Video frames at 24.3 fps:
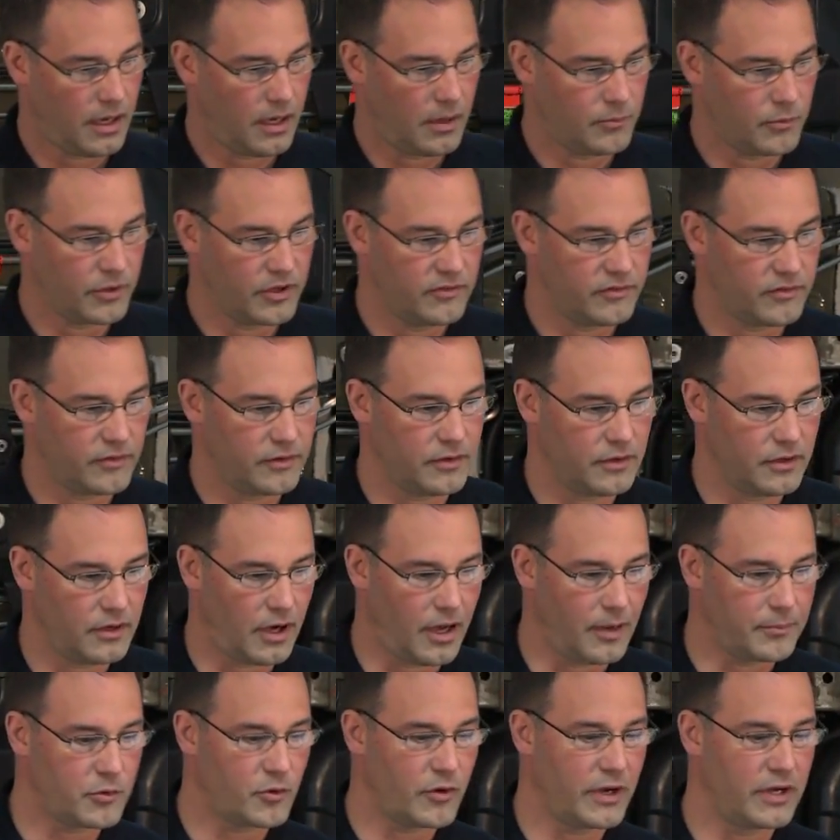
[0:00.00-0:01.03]
We've
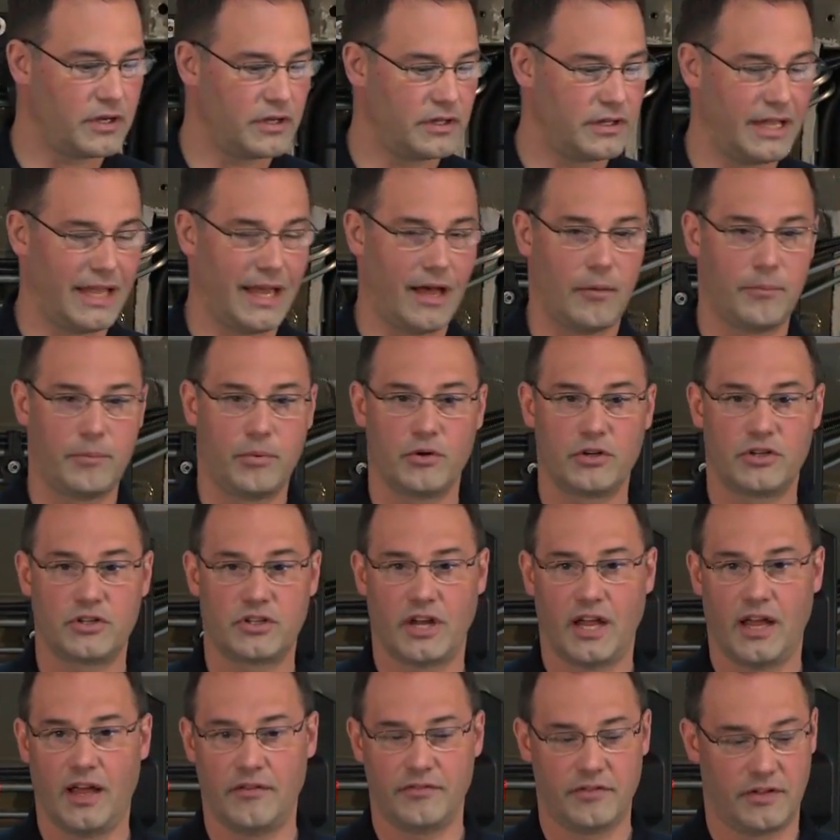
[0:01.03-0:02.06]
upgraded the output
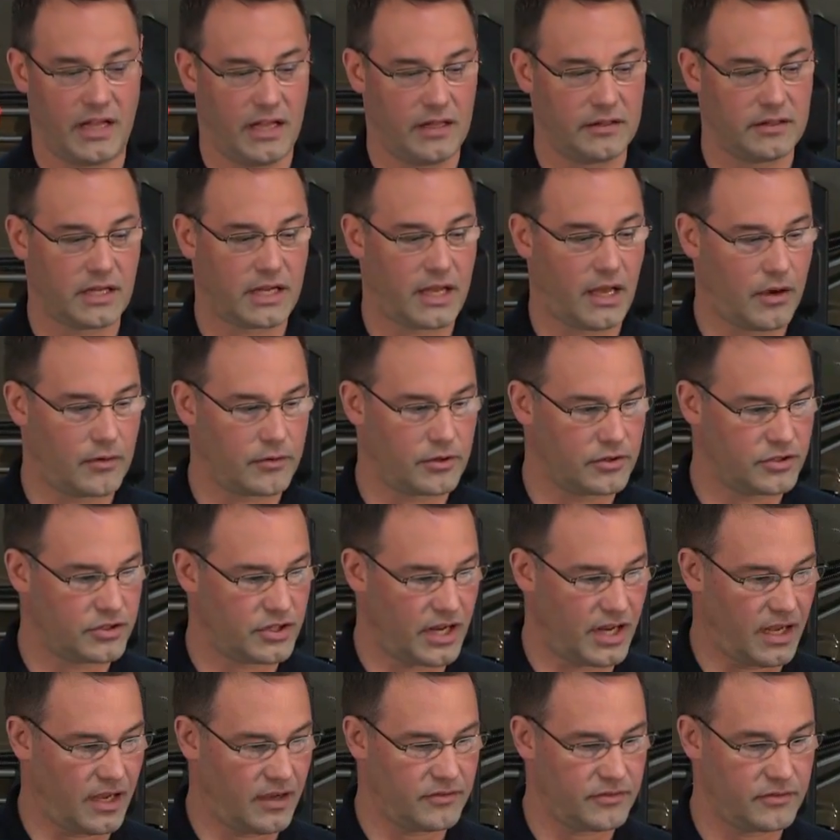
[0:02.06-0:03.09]
shaft and the counter
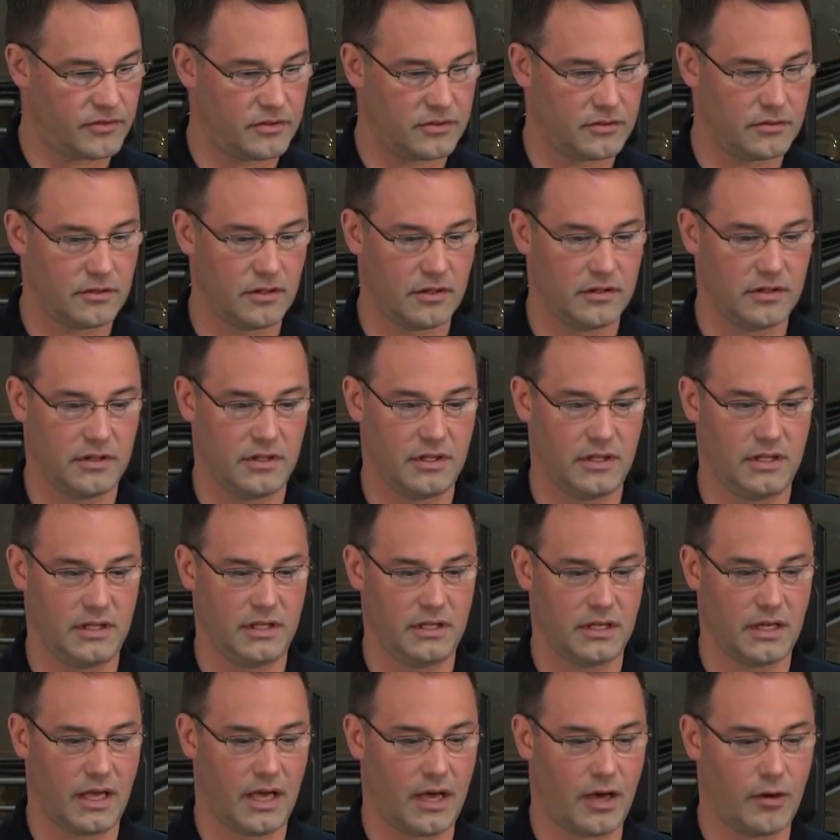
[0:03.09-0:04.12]
shaft.
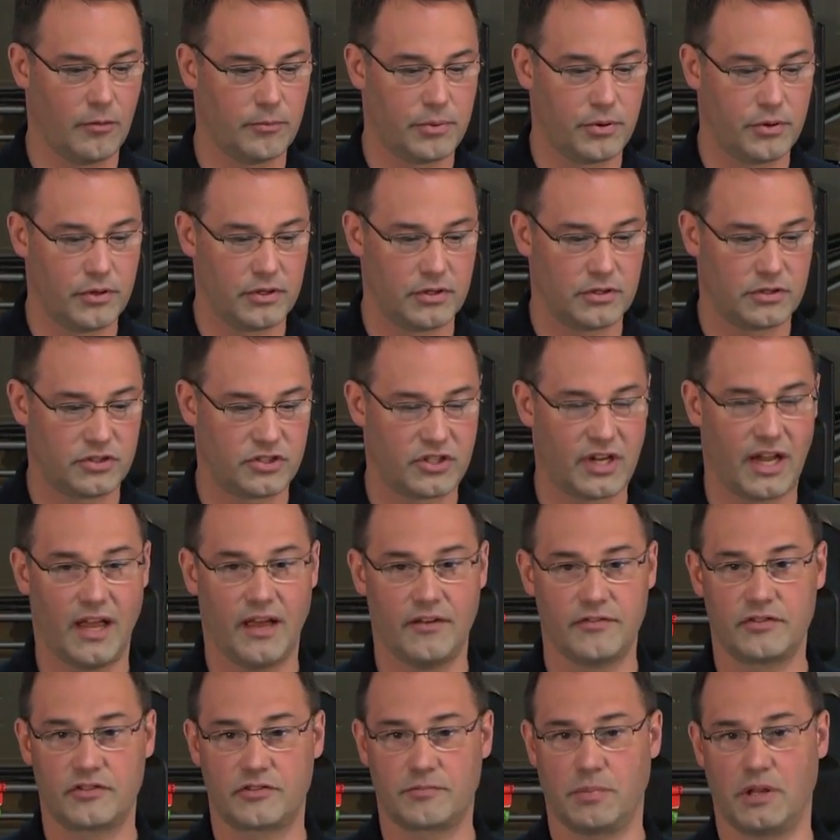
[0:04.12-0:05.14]
The output
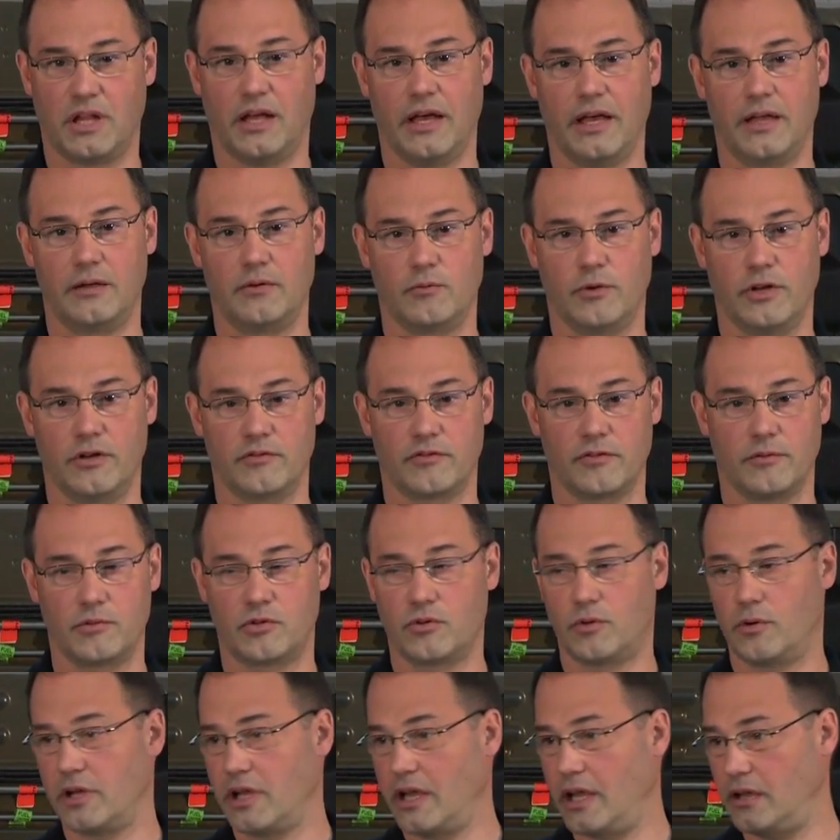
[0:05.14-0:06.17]
shaft spline went from
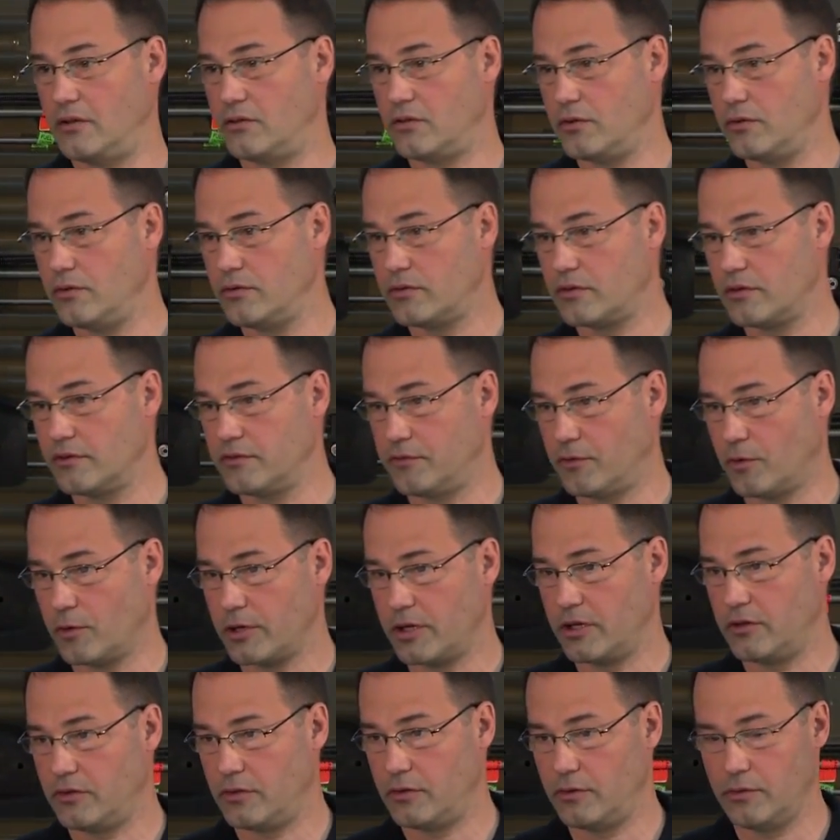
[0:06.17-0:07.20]
28 tooth to
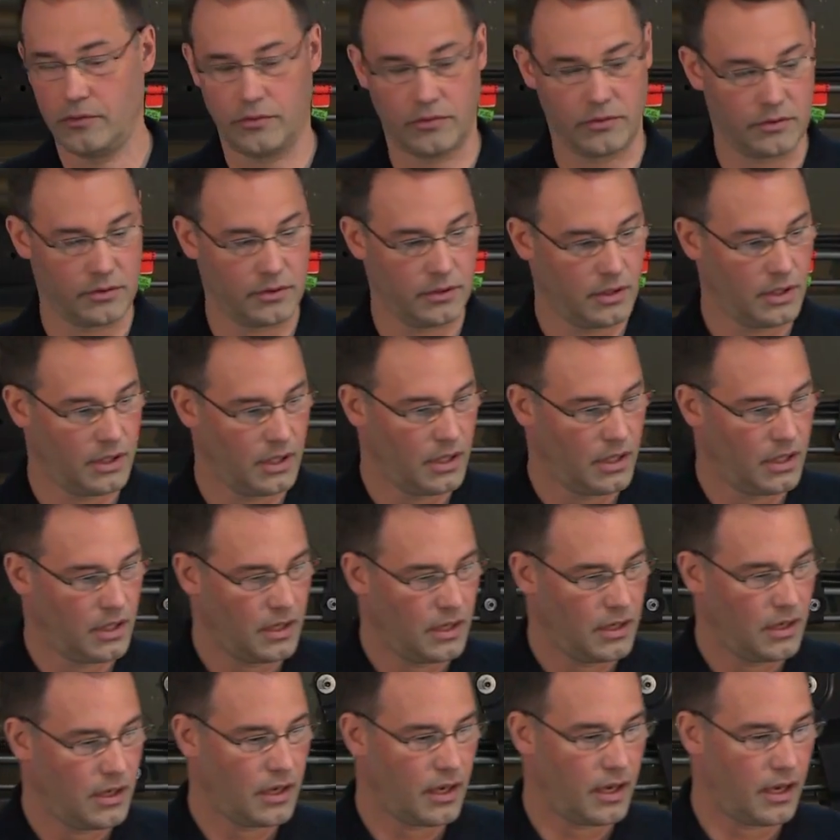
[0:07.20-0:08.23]
40 tooth.
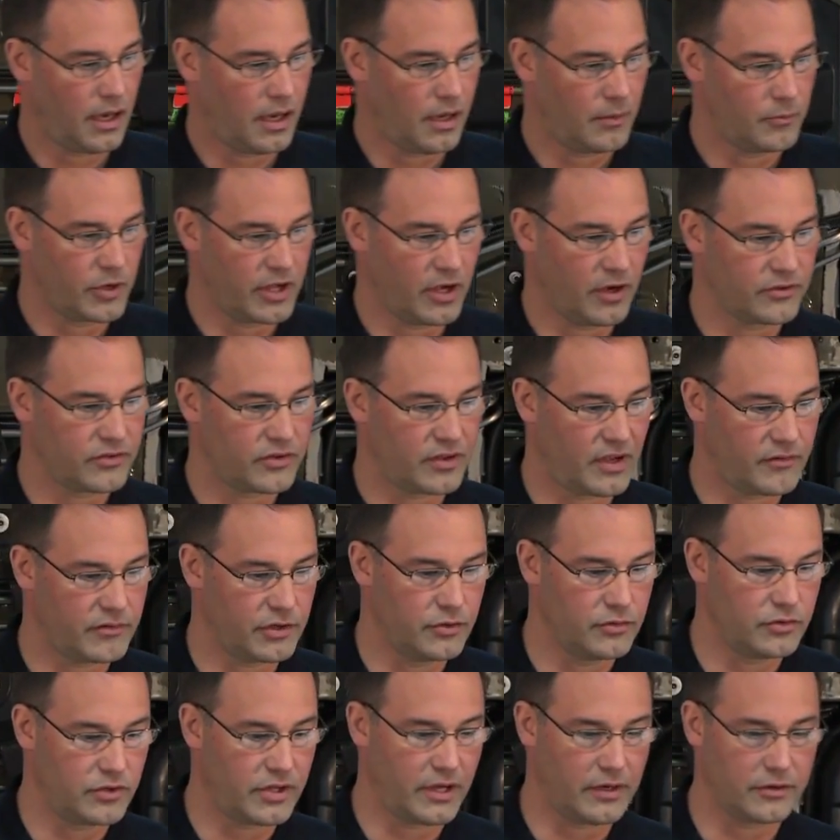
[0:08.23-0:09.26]
We also have a
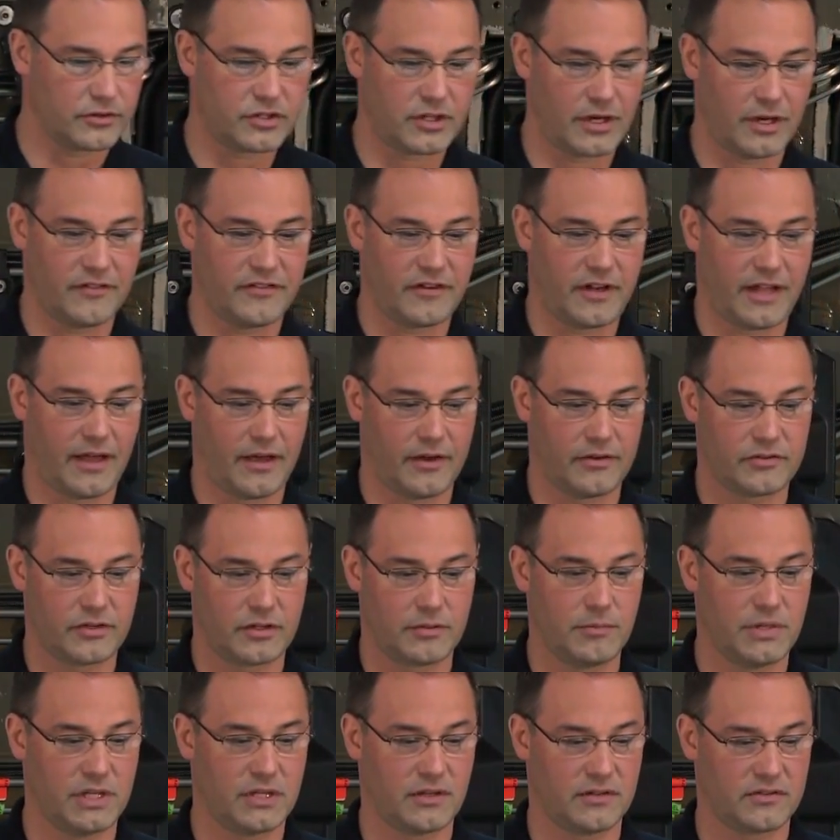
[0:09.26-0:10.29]
new tail shaft
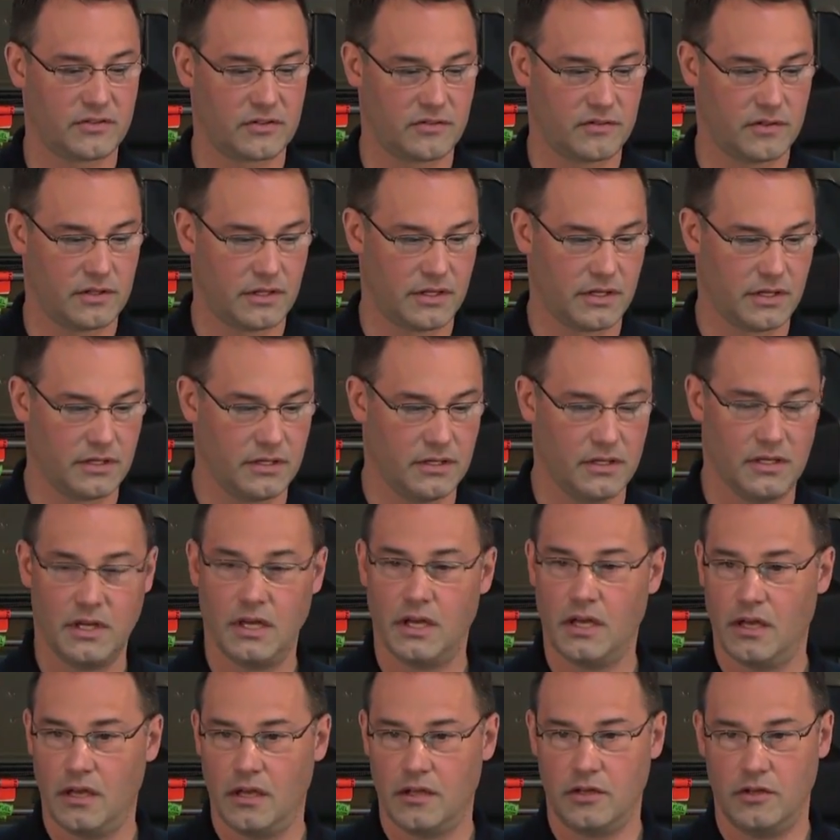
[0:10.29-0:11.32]
housing because of the
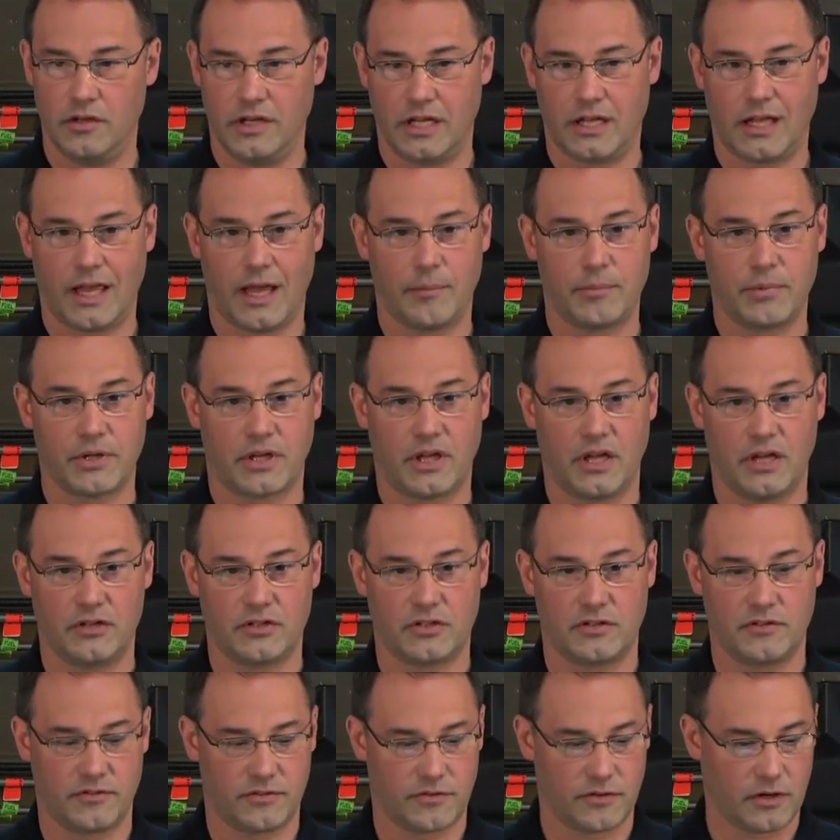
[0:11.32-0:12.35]
unique
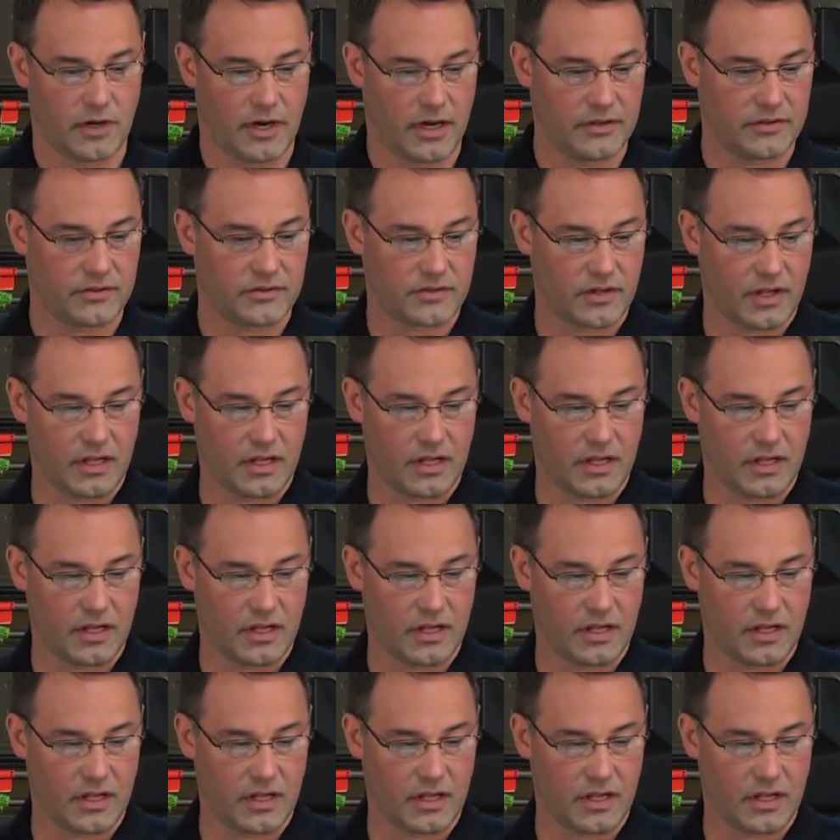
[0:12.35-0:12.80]
application for us